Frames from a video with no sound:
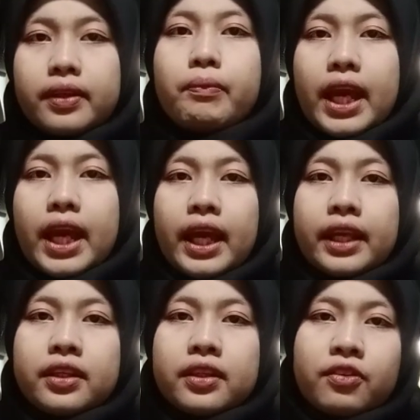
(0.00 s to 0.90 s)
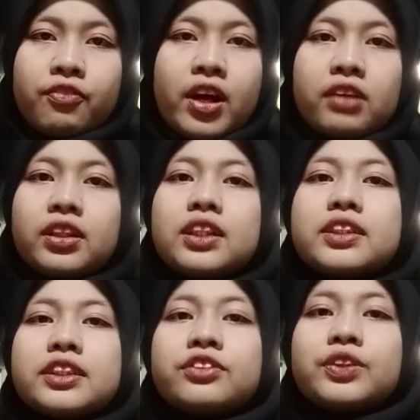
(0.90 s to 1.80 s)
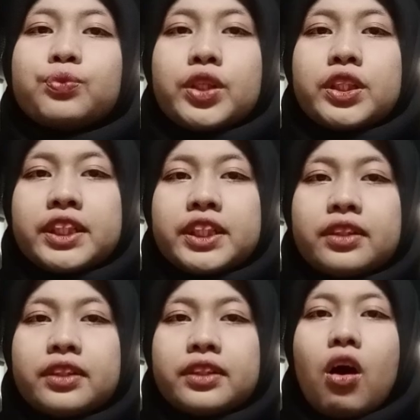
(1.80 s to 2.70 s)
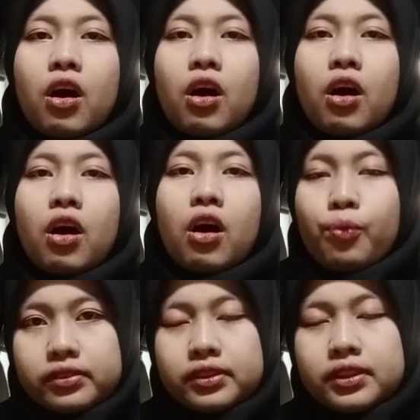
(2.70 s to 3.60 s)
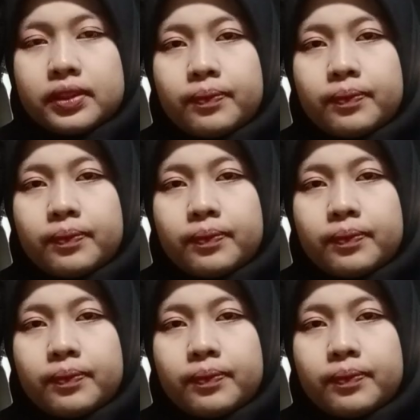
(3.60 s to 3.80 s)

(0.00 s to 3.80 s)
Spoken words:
and a fairer distribution of wealth.